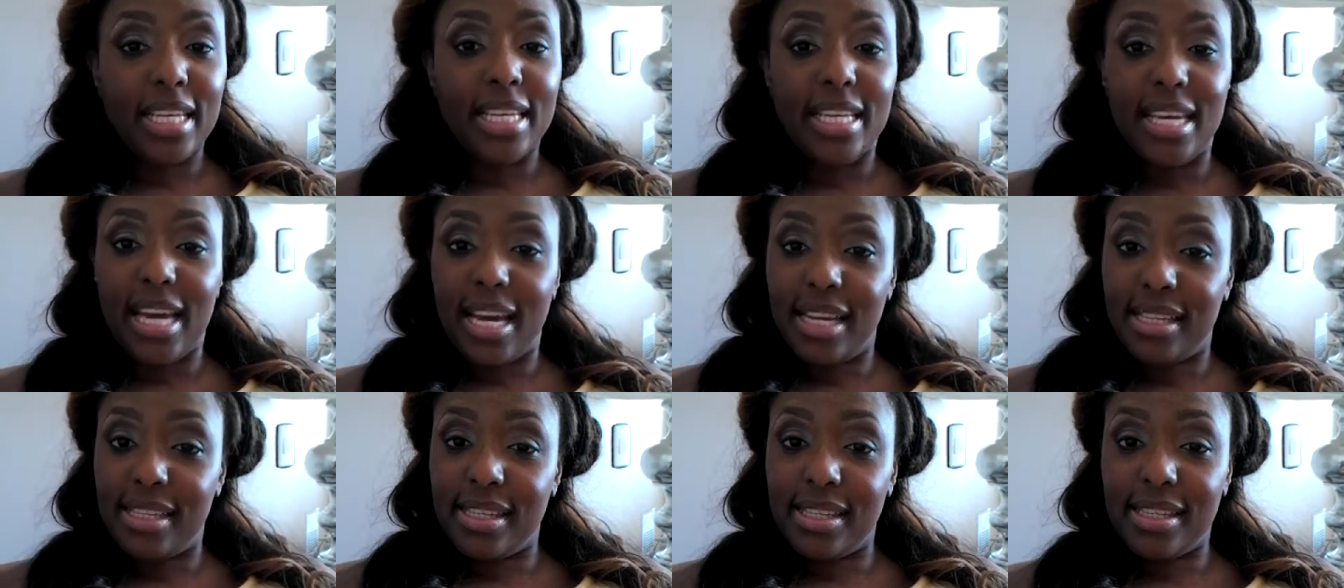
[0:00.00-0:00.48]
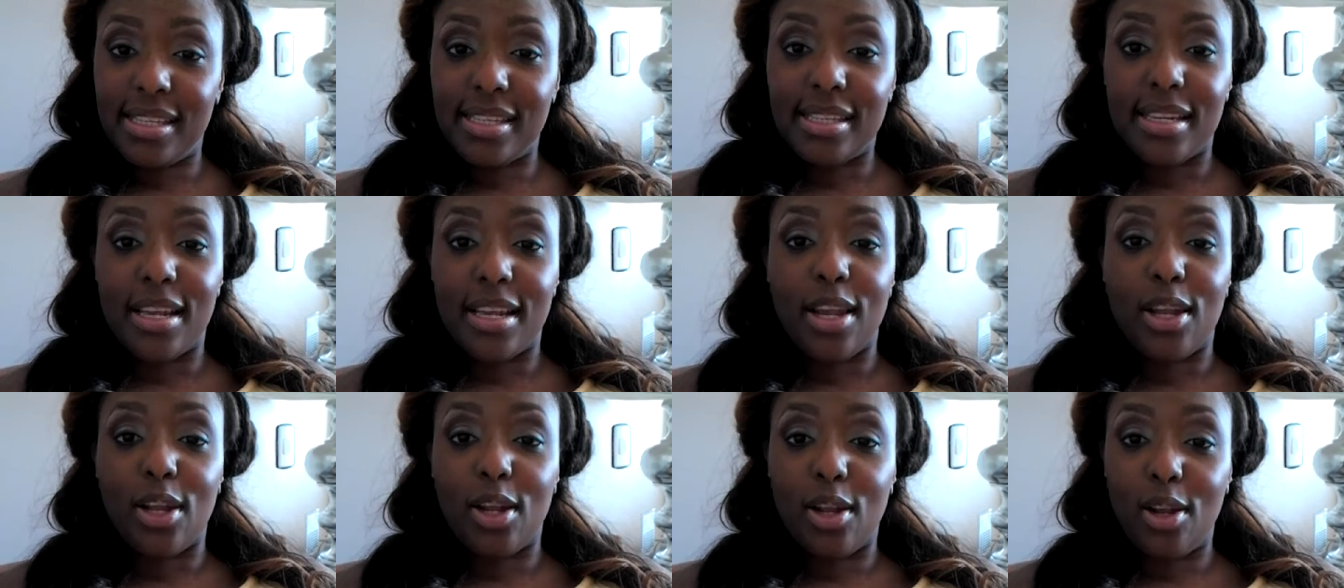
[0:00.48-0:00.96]

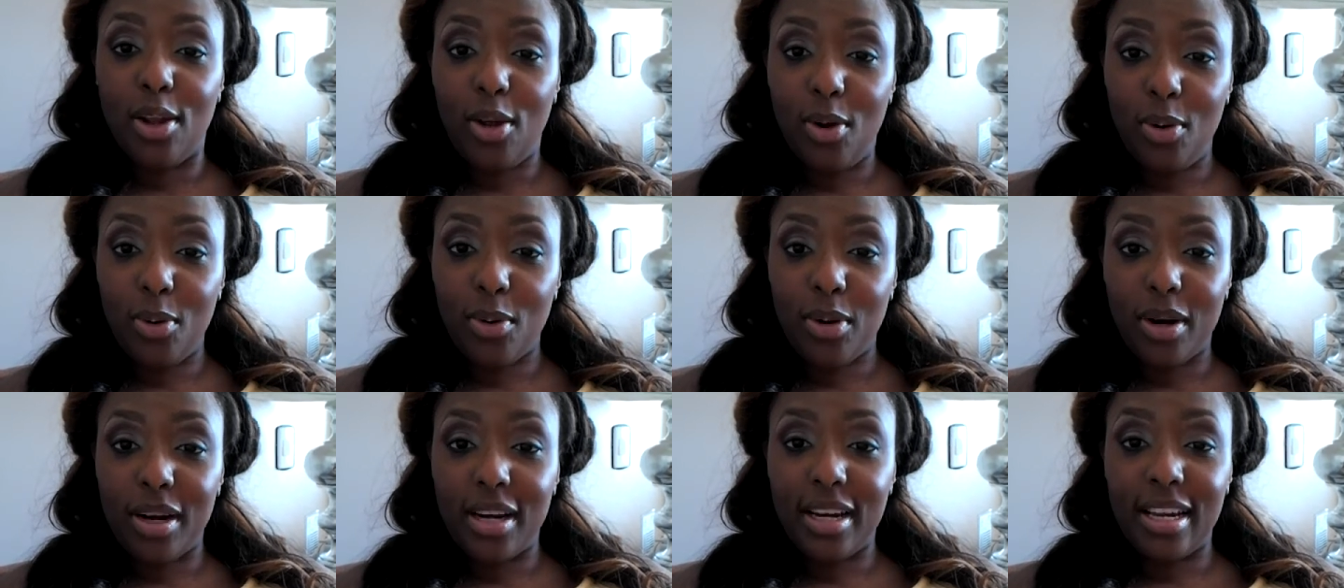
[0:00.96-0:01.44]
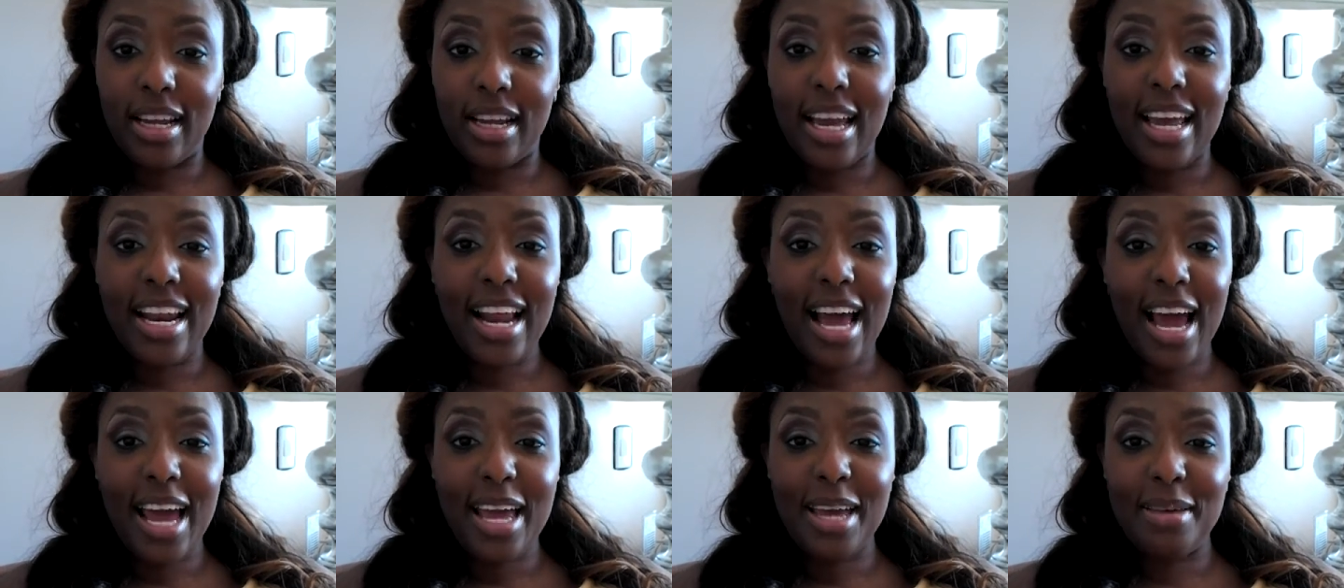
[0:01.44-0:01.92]
Yes, Lord.
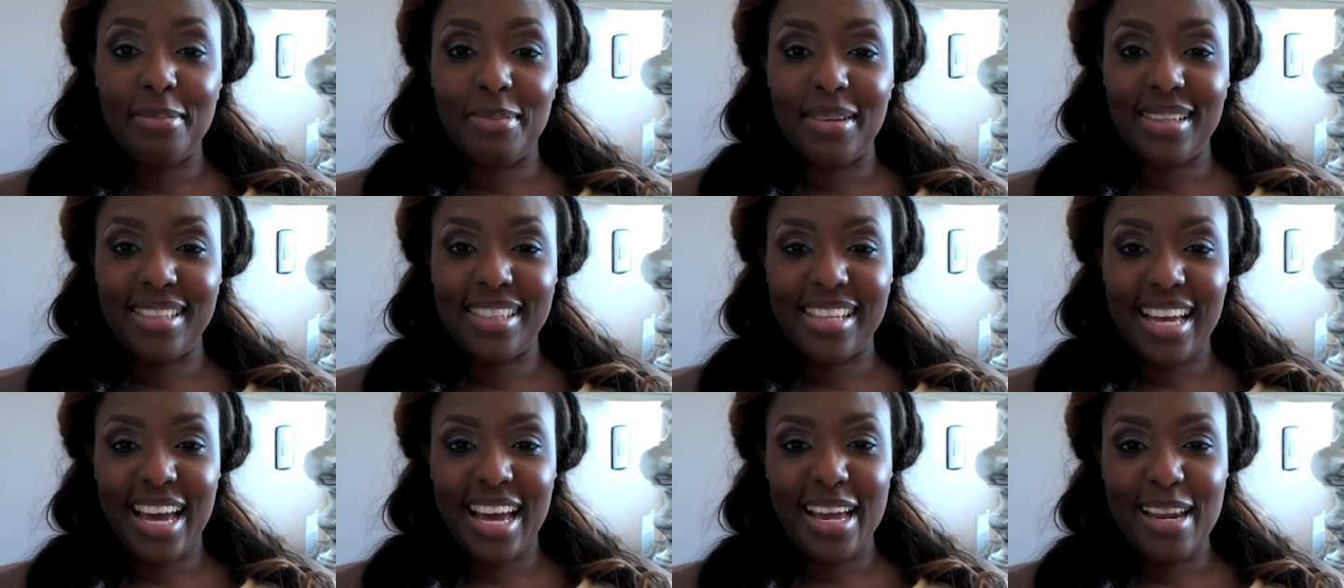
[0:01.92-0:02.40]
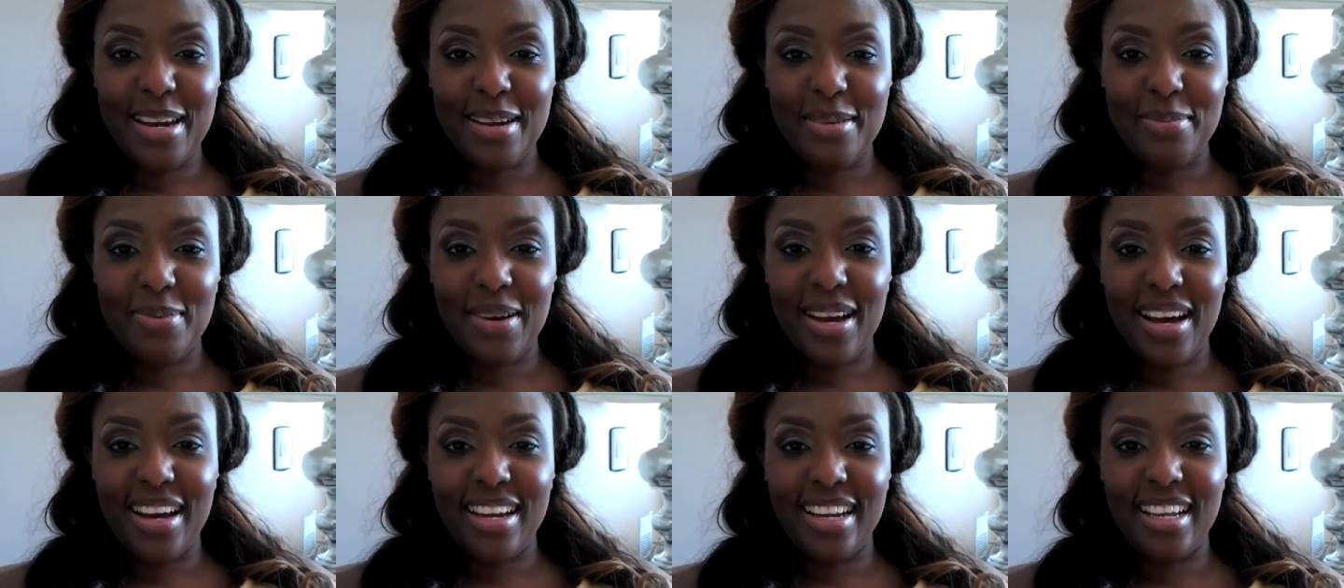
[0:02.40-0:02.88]
And I am excited
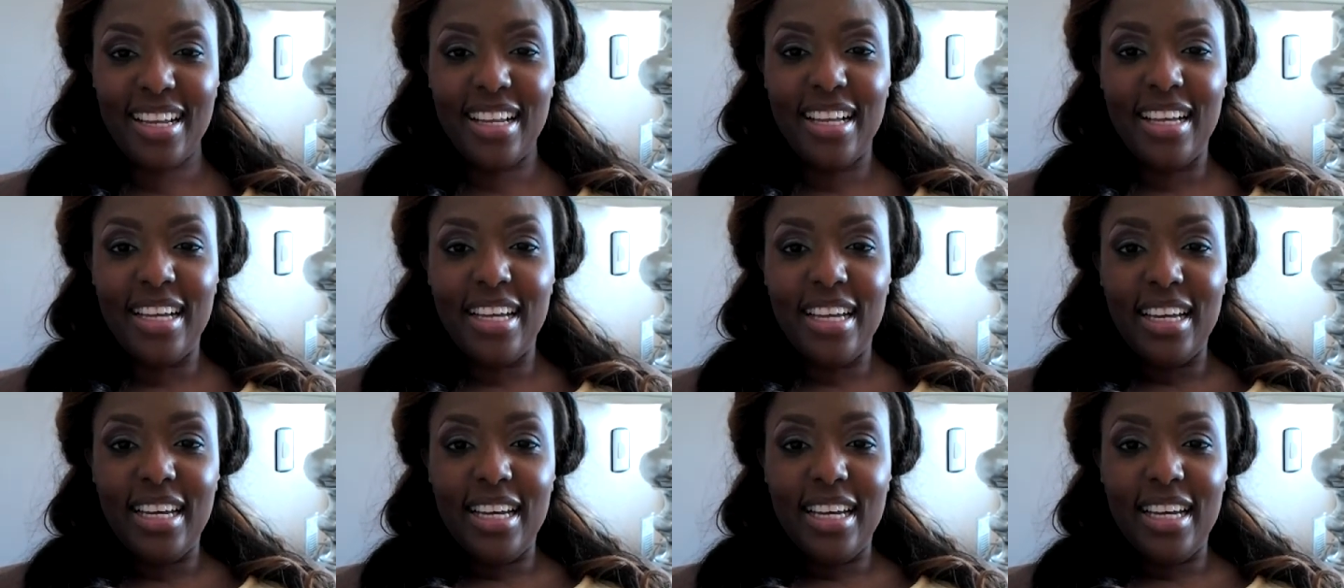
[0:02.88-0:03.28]
about it.